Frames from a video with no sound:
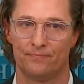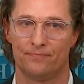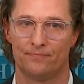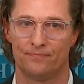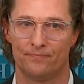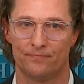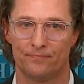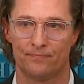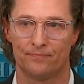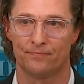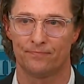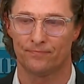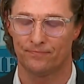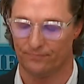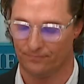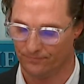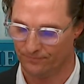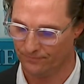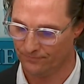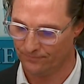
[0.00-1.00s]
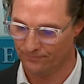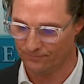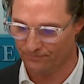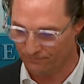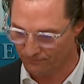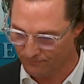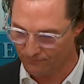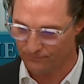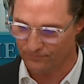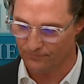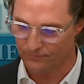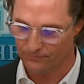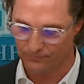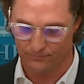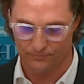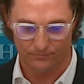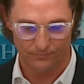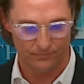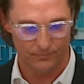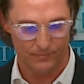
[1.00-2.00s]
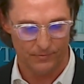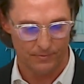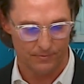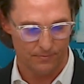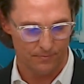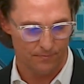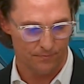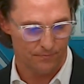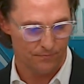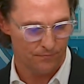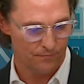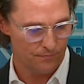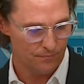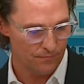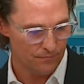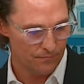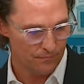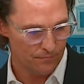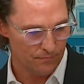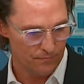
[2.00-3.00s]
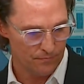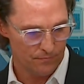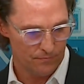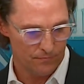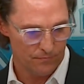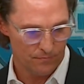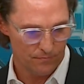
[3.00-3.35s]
(no one is talking)